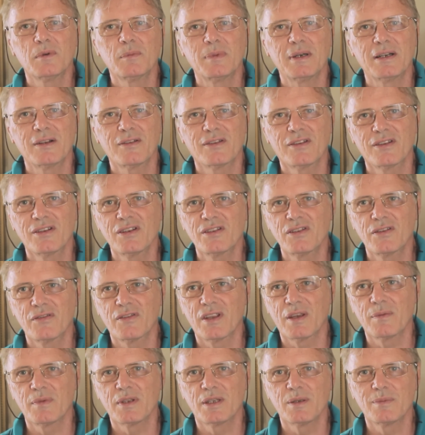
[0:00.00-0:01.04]
About 30 of
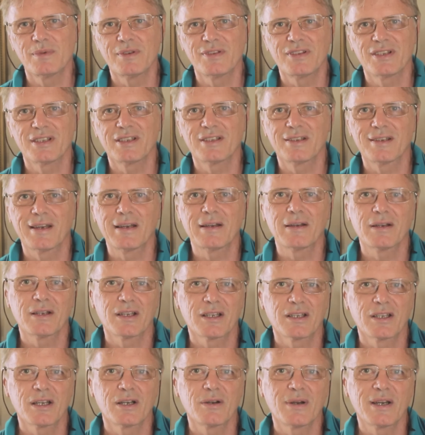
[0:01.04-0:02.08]
them in a bus are going to
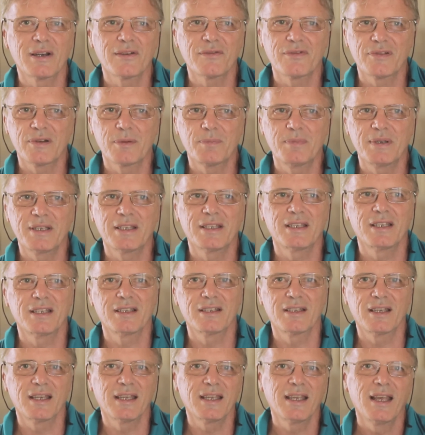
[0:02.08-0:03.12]
go out for a
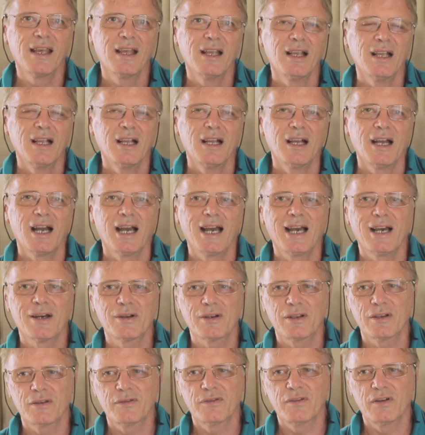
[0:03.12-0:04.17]
picnic day
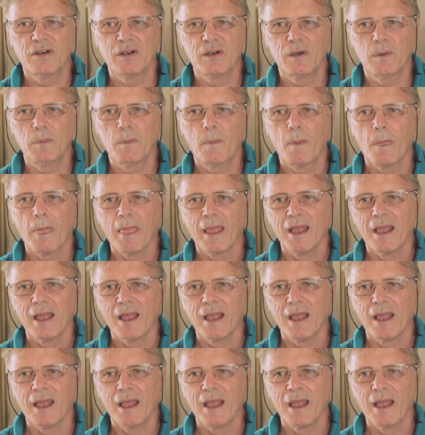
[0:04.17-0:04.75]
out at the farm.